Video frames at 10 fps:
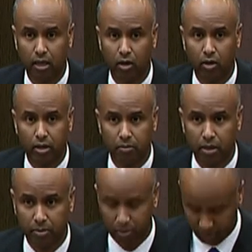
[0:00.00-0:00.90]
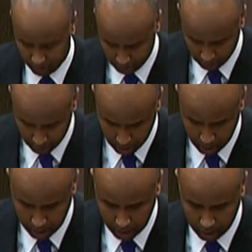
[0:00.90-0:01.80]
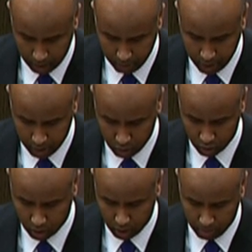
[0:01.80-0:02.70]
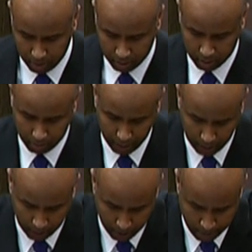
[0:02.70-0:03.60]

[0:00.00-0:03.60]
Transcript: lawyer by profession. I'm here to talk about the bill.